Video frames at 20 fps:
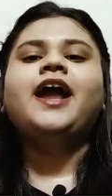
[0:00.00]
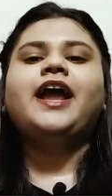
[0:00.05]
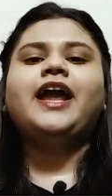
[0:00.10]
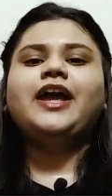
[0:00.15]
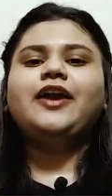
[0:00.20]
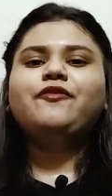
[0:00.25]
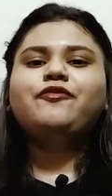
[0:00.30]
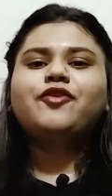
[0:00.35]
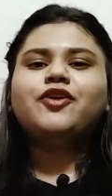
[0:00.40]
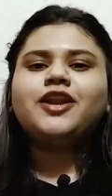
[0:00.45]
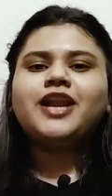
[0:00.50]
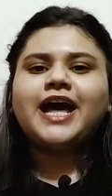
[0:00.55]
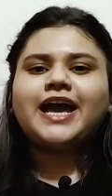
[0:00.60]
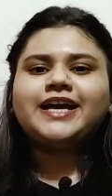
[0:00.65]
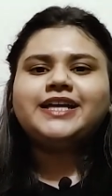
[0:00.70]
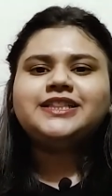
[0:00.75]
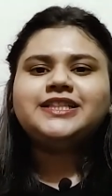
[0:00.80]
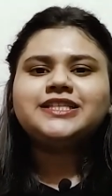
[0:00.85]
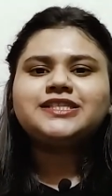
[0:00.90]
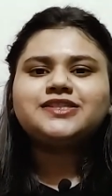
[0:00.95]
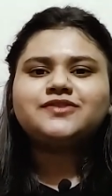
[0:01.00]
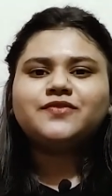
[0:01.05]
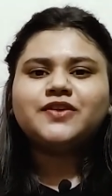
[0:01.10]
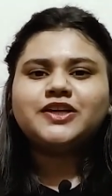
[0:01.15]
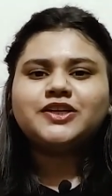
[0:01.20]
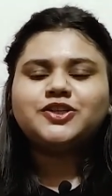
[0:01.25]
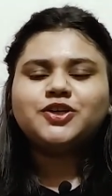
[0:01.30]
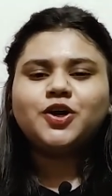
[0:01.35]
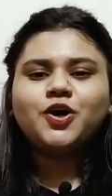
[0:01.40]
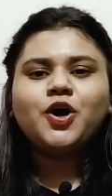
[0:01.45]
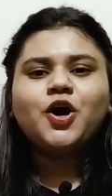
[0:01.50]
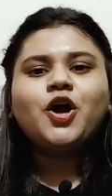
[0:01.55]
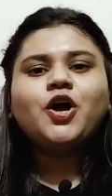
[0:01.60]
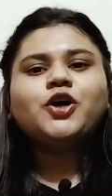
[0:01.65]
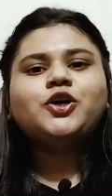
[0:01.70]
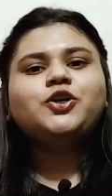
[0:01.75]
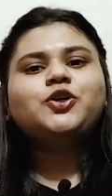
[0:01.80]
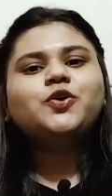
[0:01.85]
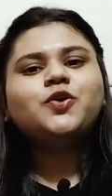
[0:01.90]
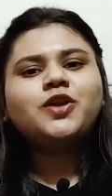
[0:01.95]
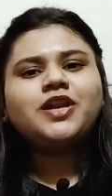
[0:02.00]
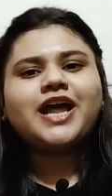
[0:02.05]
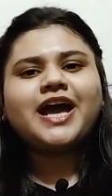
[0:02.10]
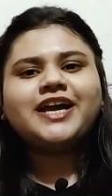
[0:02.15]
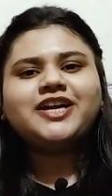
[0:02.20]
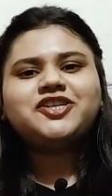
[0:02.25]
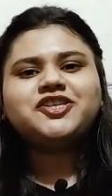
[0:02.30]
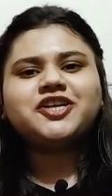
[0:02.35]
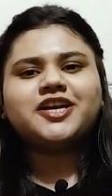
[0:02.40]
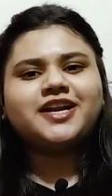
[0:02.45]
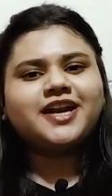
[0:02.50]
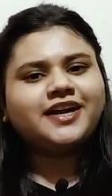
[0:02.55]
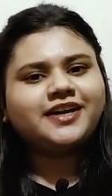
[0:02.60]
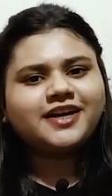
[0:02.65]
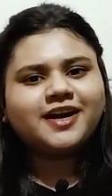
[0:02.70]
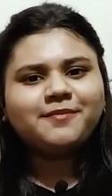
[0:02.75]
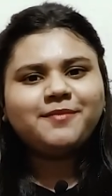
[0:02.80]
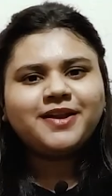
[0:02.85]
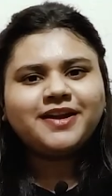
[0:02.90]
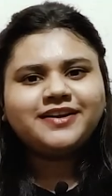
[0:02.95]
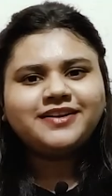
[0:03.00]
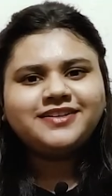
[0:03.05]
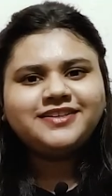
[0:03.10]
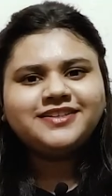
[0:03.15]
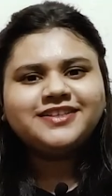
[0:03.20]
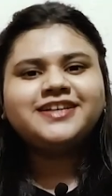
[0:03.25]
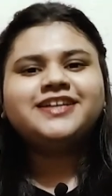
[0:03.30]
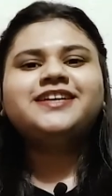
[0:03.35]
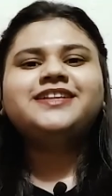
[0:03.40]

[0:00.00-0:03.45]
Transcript: If you like this video, do like, share and comment.